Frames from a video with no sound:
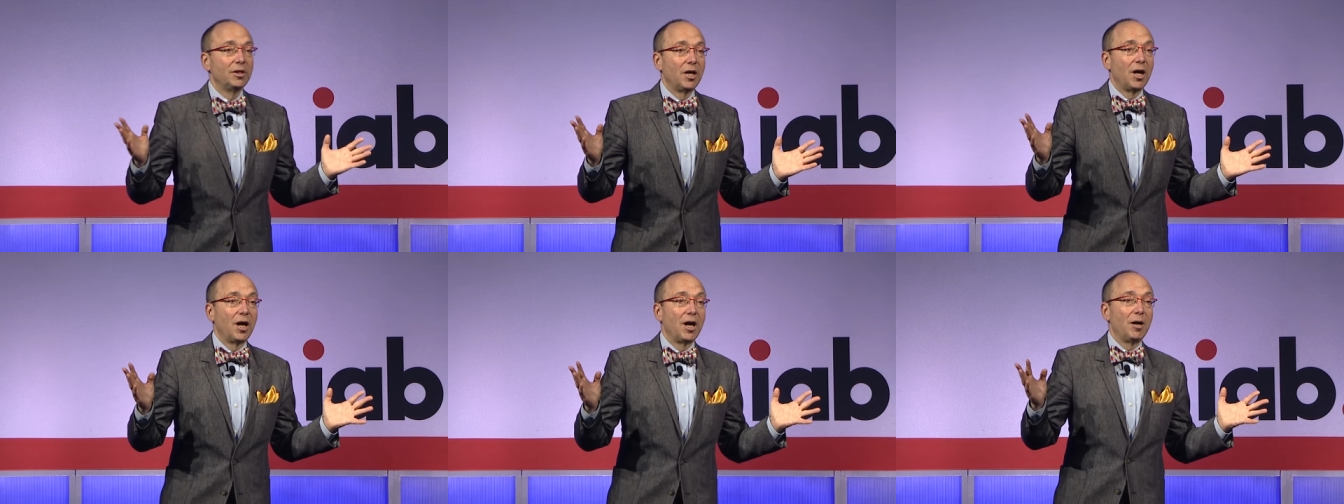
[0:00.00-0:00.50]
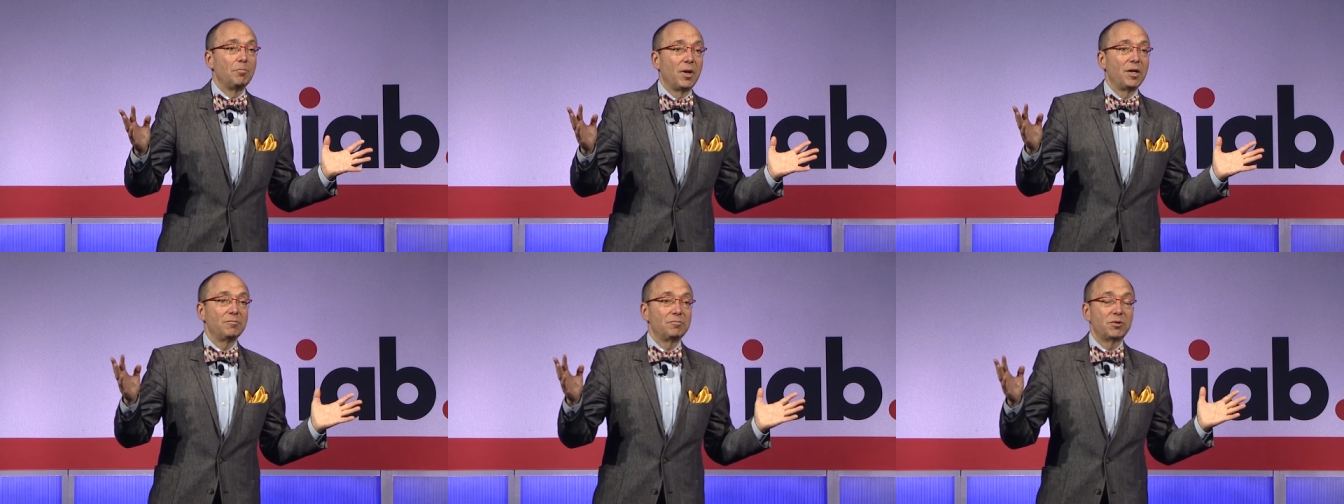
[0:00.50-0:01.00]
uh,
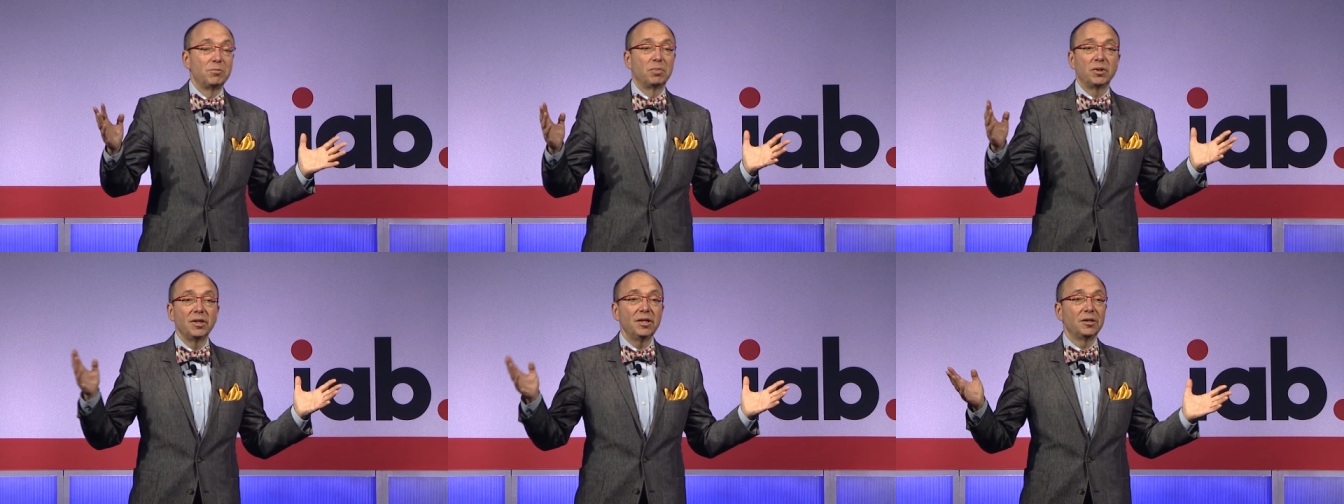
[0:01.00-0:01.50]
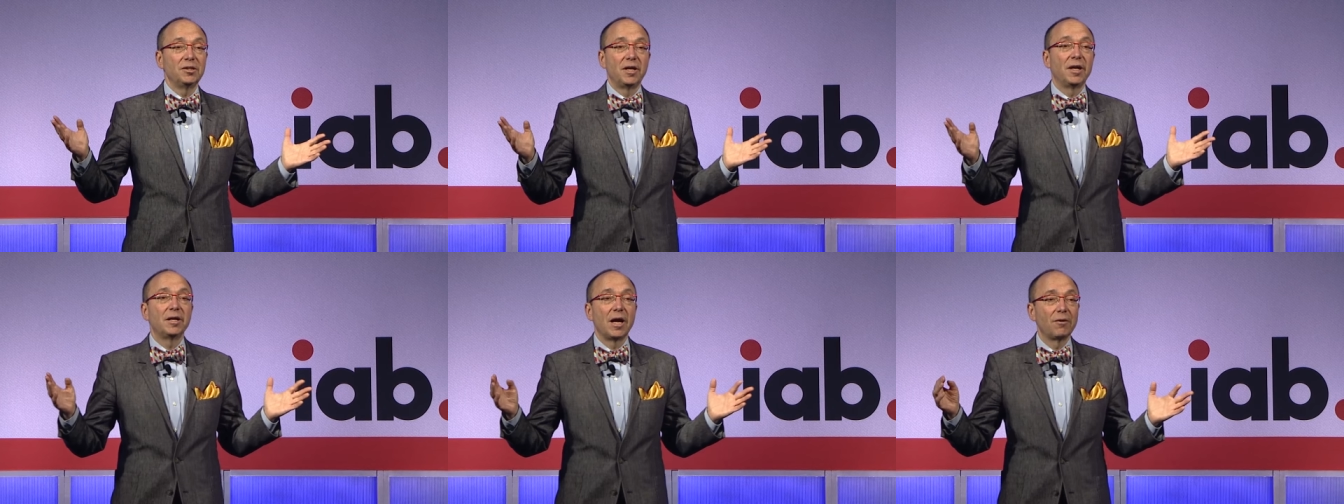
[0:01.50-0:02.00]
but completely
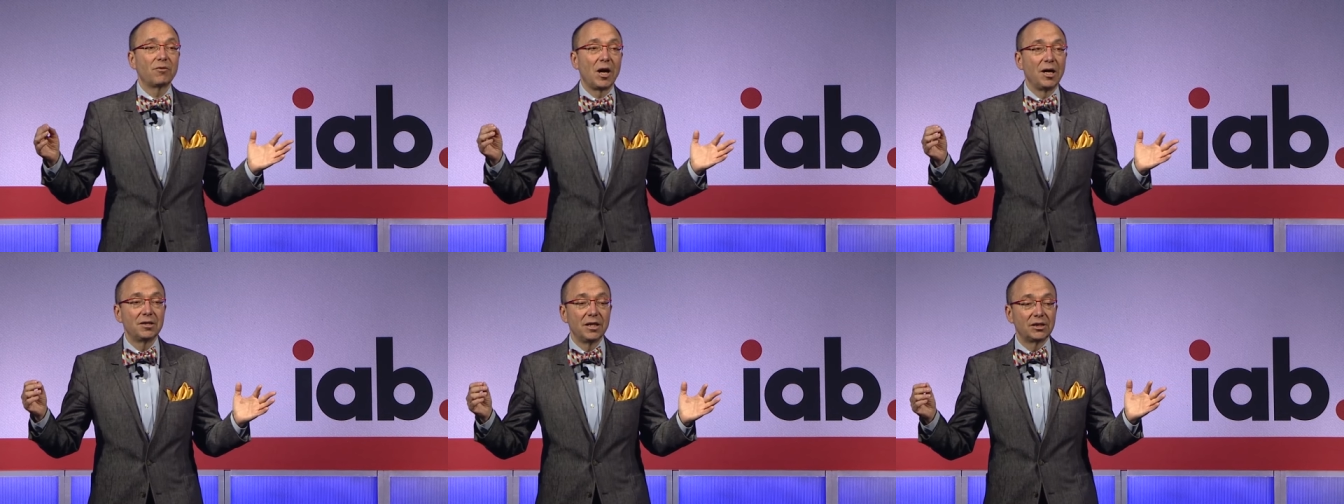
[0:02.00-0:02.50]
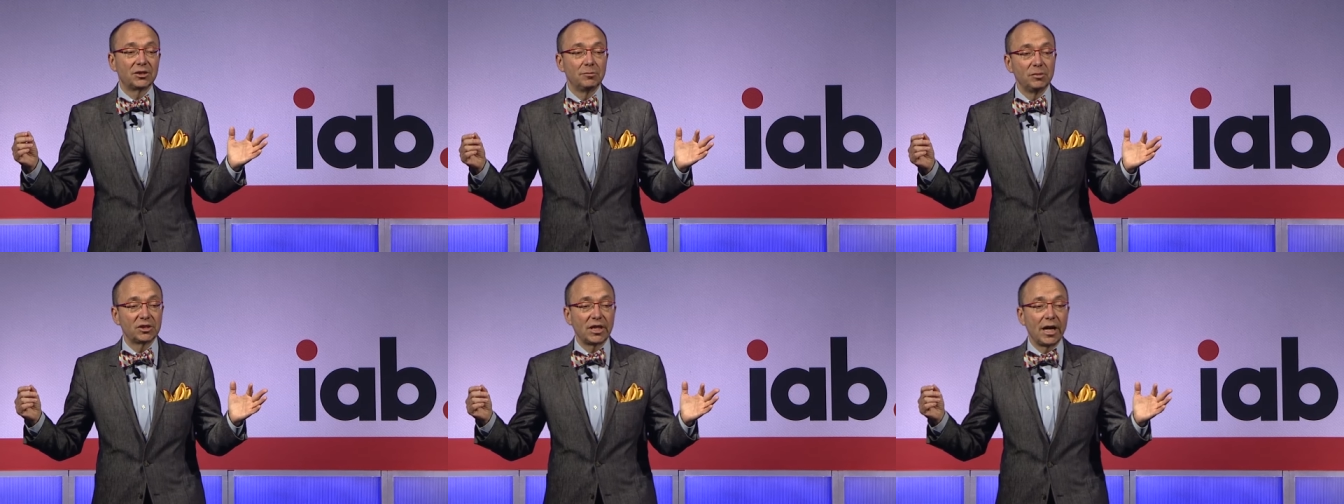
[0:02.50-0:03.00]
taken out of context
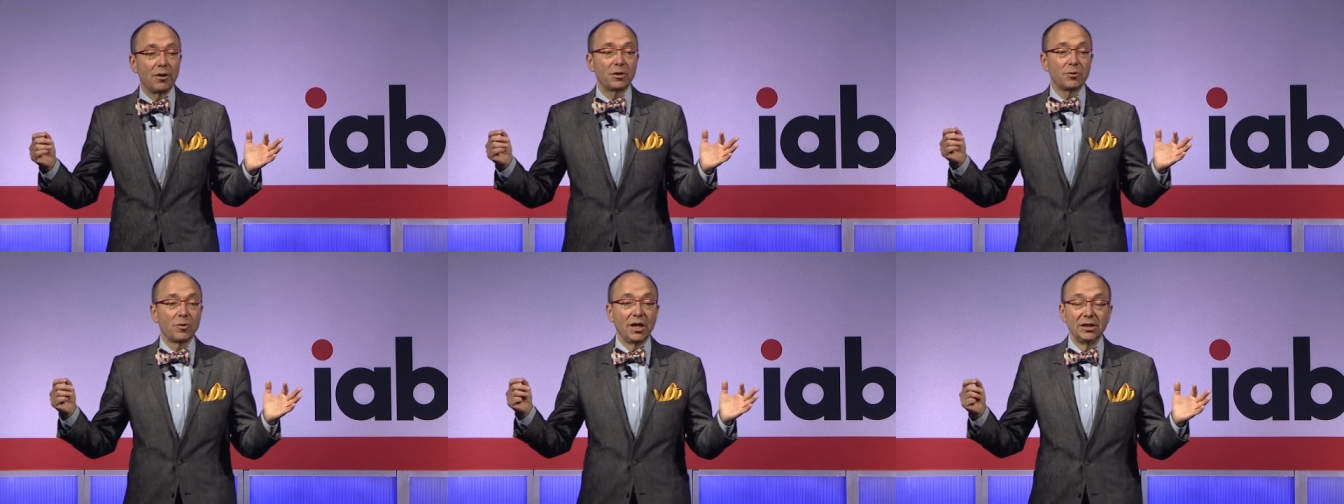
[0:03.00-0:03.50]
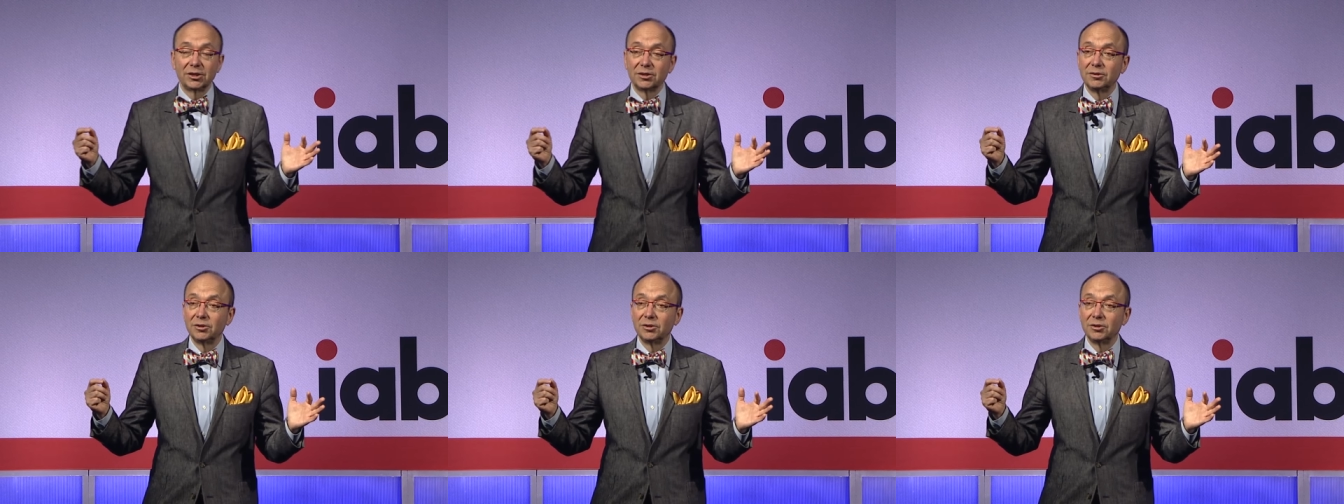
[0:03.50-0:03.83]
and mischaracterized.